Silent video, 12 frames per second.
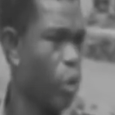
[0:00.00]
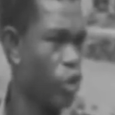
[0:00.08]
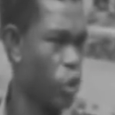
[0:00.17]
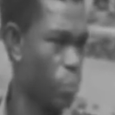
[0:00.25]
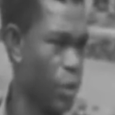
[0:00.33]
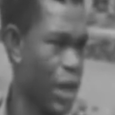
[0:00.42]

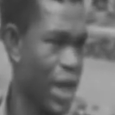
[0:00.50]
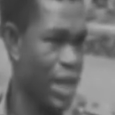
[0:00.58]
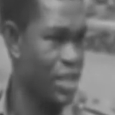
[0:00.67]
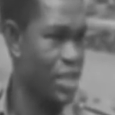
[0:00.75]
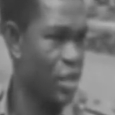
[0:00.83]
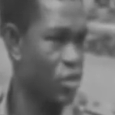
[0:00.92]
that
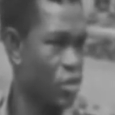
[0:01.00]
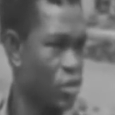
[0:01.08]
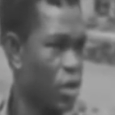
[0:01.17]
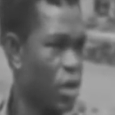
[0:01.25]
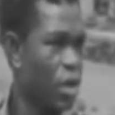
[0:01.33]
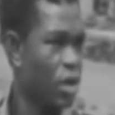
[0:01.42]
sparked hot
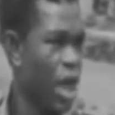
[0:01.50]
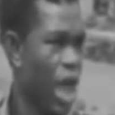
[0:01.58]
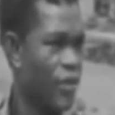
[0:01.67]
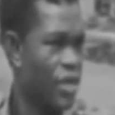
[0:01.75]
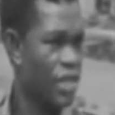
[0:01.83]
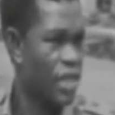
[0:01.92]
debates.
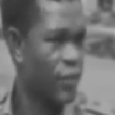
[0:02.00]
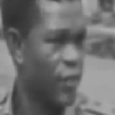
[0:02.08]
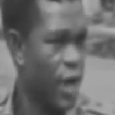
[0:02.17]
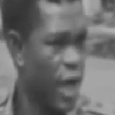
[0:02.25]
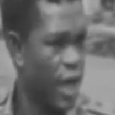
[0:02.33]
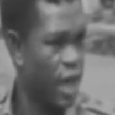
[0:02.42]

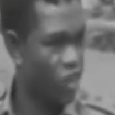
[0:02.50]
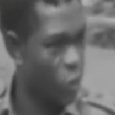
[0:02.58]
The